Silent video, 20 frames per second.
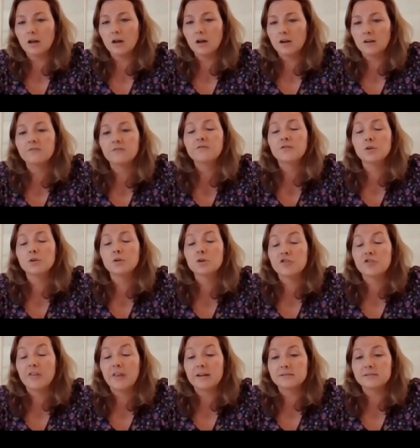a few
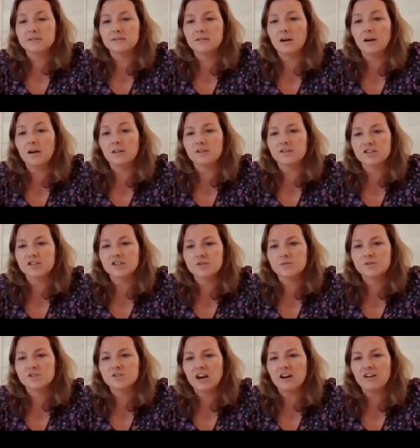hundred thousand dollars to
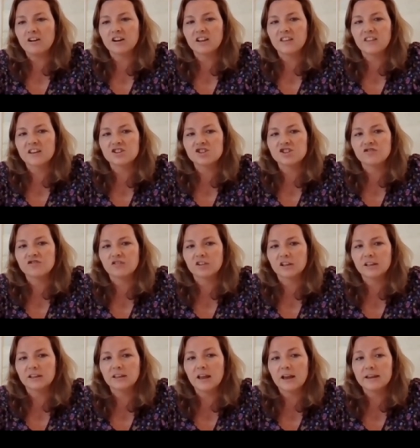a charity that she
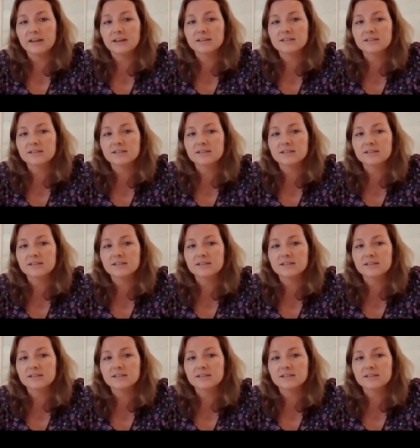really likes.